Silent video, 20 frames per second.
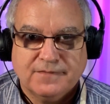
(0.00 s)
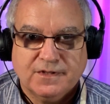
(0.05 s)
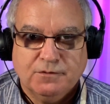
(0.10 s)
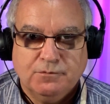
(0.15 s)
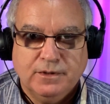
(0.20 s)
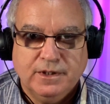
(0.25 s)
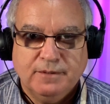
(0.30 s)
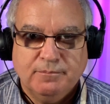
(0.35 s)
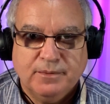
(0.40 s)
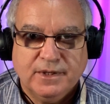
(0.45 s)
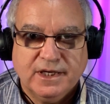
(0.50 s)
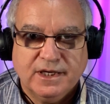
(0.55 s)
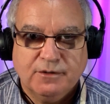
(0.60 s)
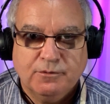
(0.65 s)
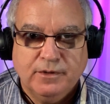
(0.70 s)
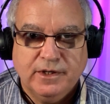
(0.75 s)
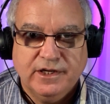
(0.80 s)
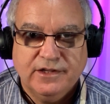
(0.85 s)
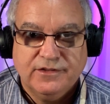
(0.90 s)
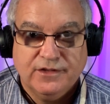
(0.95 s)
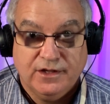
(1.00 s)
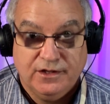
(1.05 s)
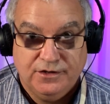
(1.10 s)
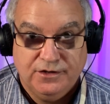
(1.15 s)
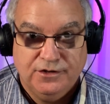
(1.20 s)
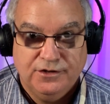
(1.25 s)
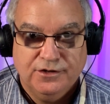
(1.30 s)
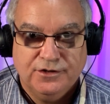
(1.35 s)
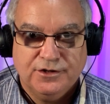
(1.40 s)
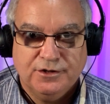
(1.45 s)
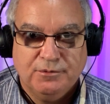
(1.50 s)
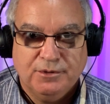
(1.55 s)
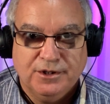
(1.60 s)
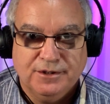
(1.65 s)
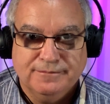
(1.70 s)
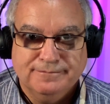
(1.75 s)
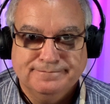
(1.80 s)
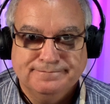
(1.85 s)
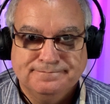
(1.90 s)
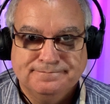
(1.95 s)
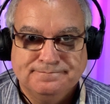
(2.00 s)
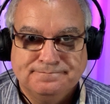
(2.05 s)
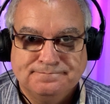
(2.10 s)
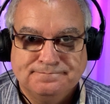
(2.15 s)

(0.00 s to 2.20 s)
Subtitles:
We're back with another one.